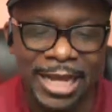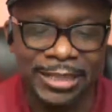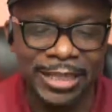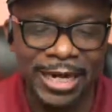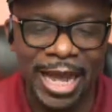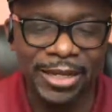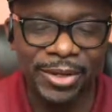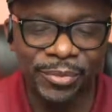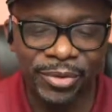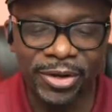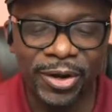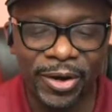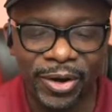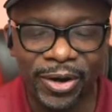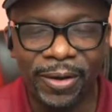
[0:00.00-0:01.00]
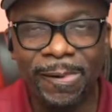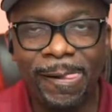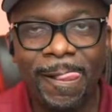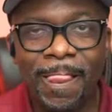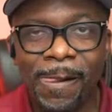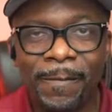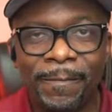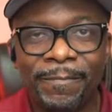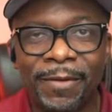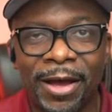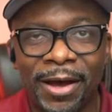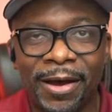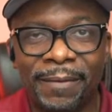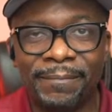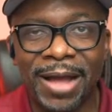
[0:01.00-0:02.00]
not that I can recall.
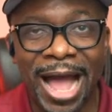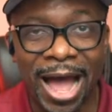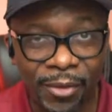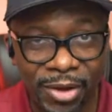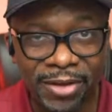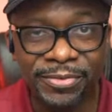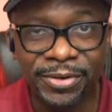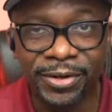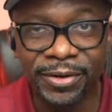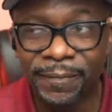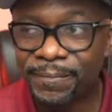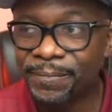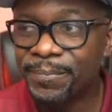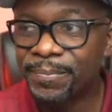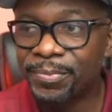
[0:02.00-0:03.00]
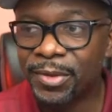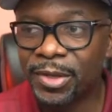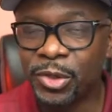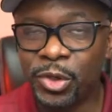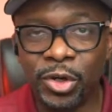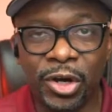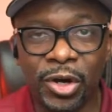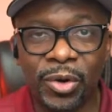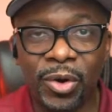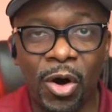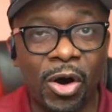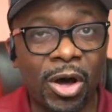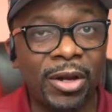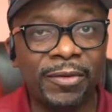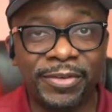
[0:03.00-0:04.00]
Um, however, you
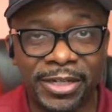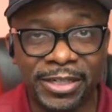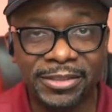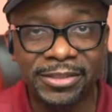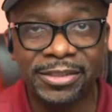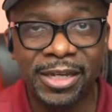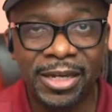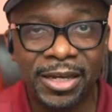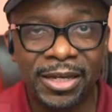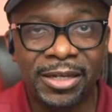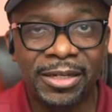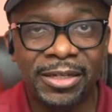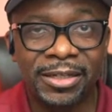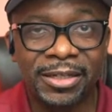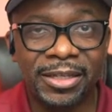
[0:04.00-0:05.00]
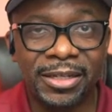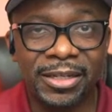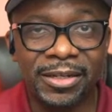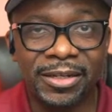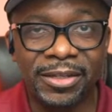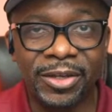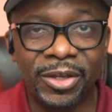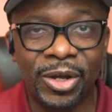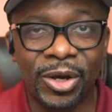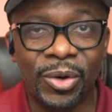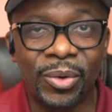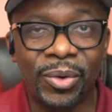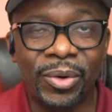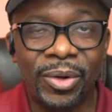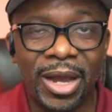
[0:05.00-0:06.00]
know, all of us, you, you
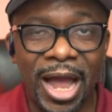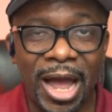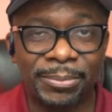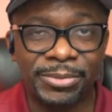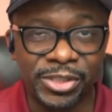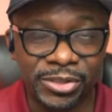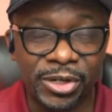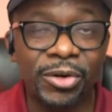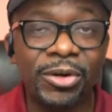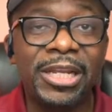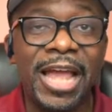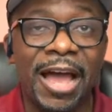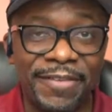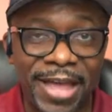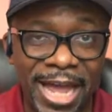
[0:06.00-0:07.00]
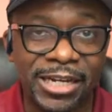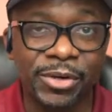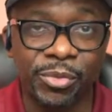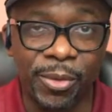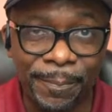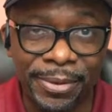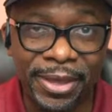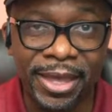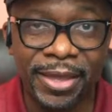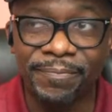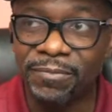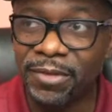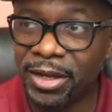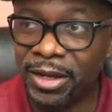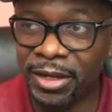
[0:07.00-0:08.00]
know, I'm certainly I've had to
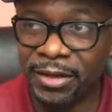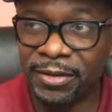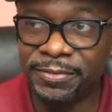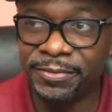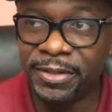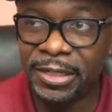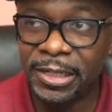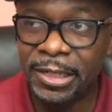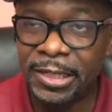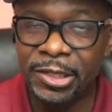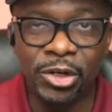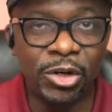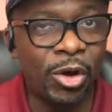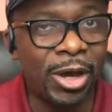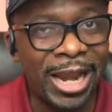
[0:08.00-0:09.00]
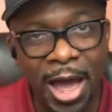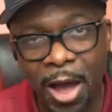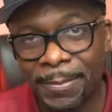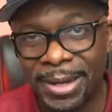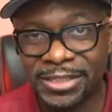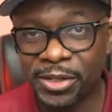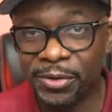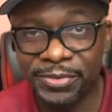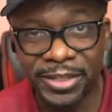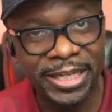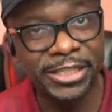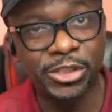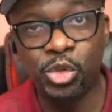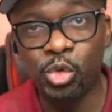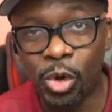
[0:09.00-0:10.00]
repent of, you know, allowing myself
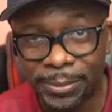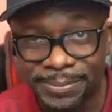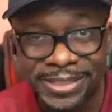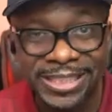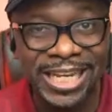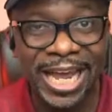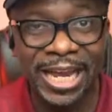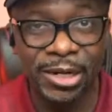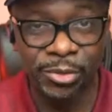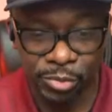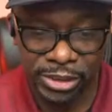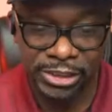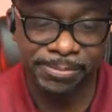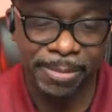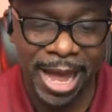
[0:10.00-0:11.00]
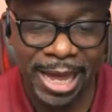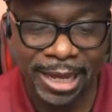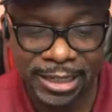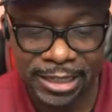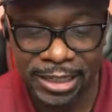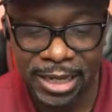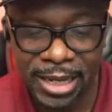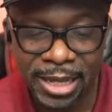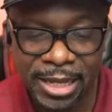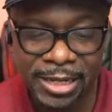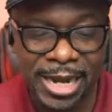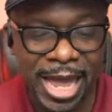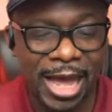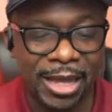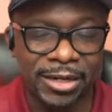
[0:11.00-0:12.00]
to get too upset and responding.
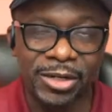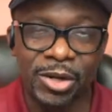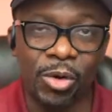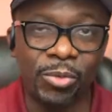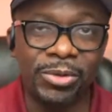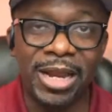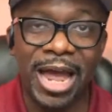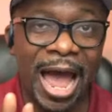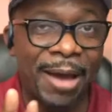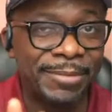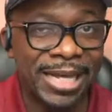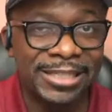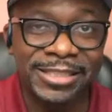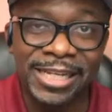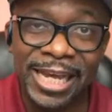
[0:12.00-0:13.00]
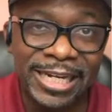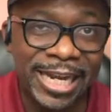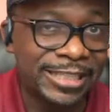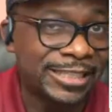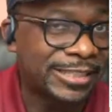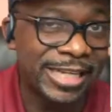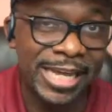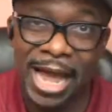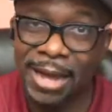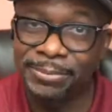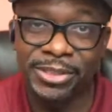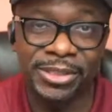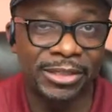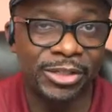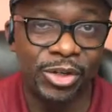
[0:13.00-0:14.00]
Now, don't I'm not saying that to say
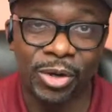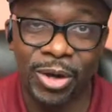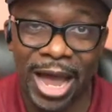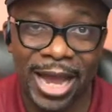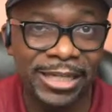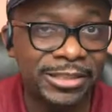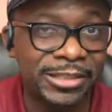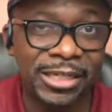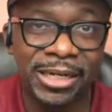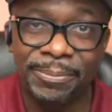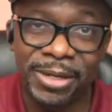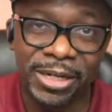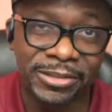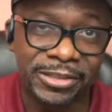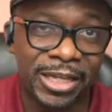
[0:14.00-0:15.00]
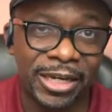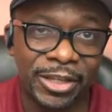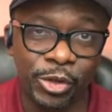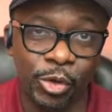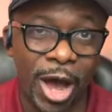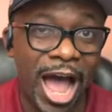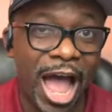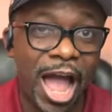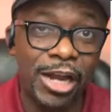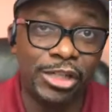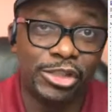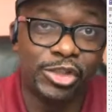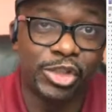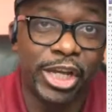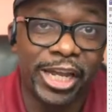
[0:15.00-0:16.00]
I'm you know, I ain't sitting up here telling you I
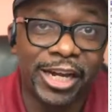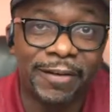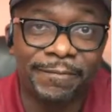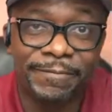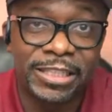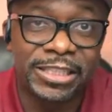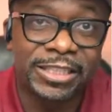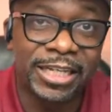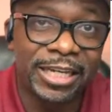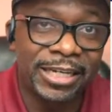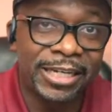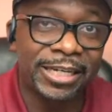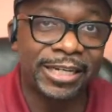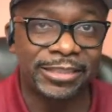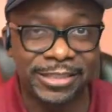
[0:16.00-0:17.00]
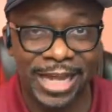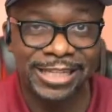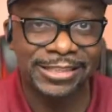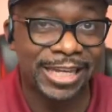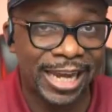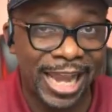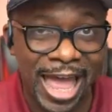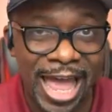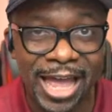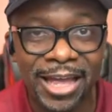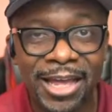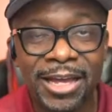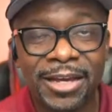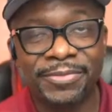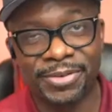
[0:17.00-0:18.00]
ain't seen in 15 years. That's a
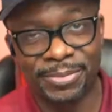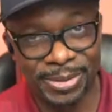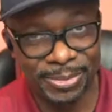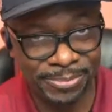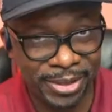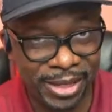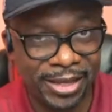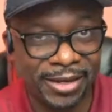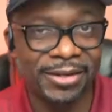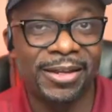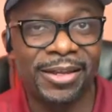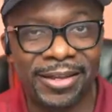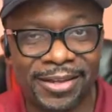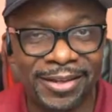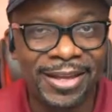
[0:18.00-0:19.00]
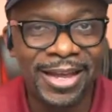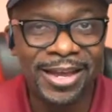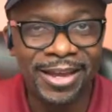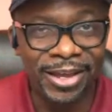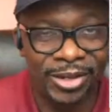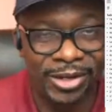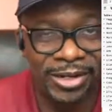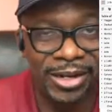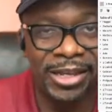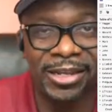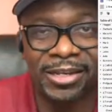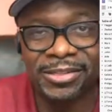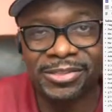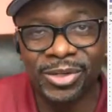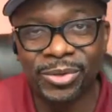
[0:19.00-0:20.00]
lie from the pit and
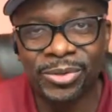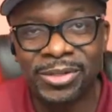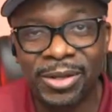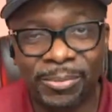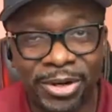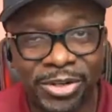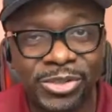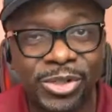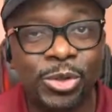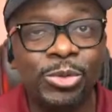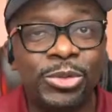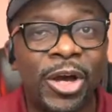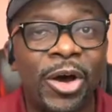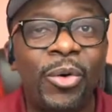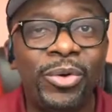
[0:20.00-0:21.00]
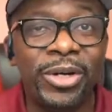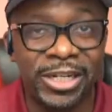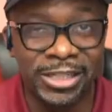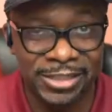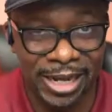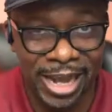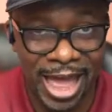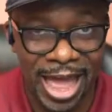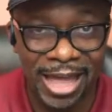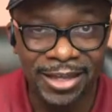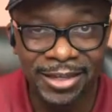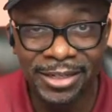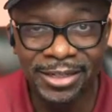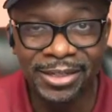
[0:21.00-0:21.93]
and so the person who told it is a lie